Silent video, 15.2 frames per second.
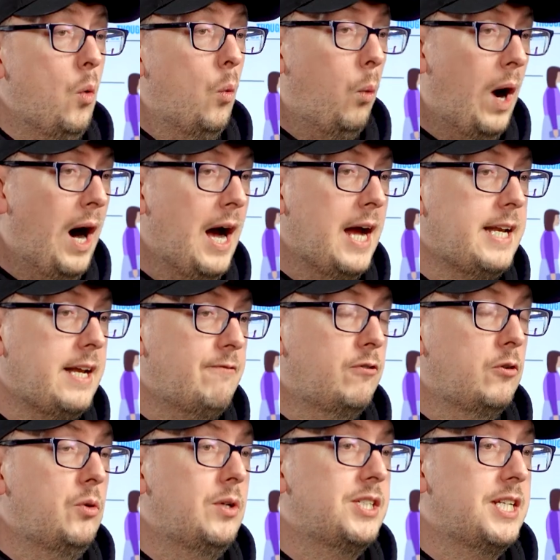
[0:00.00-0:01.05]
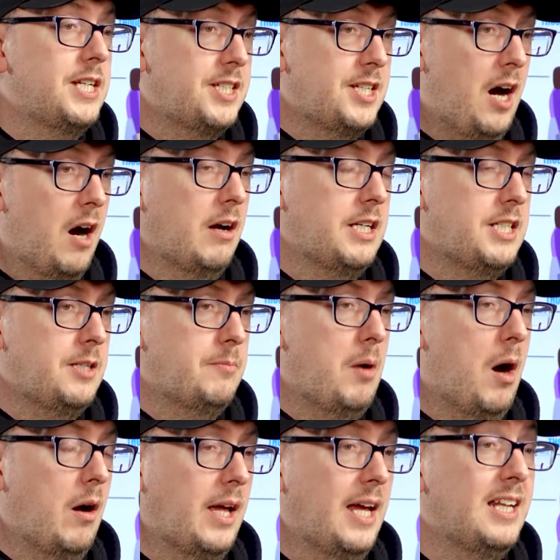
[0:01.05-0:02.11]
Wide influence in a targeted
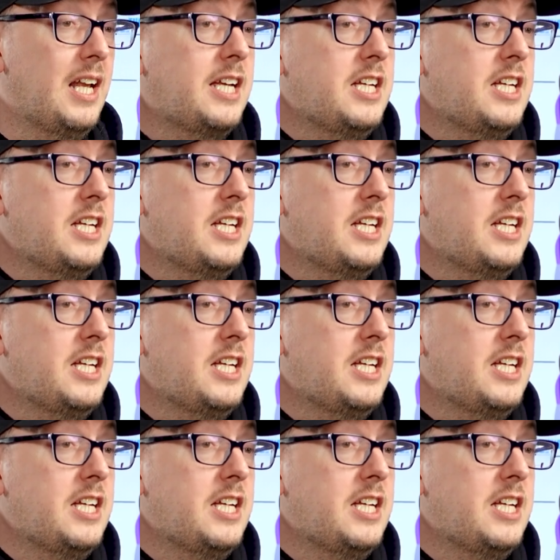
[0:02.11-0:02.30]
market,